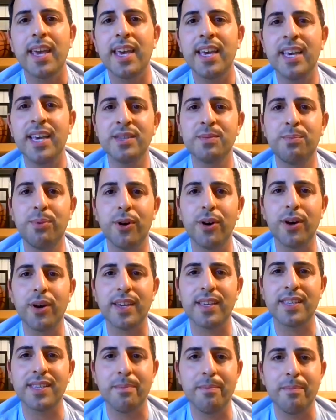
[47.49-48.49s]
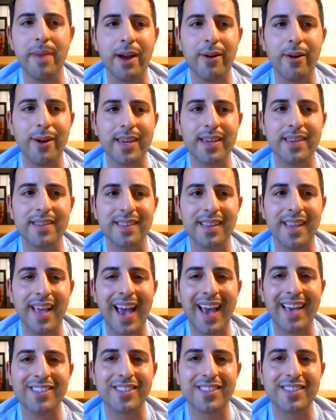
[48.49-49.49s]
His book is America's
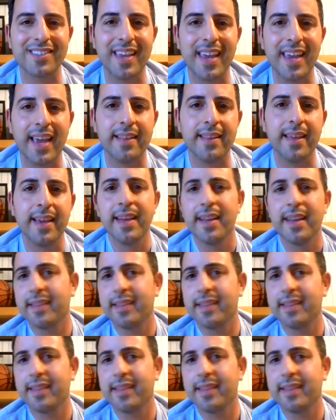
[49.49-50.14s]
Last Stand.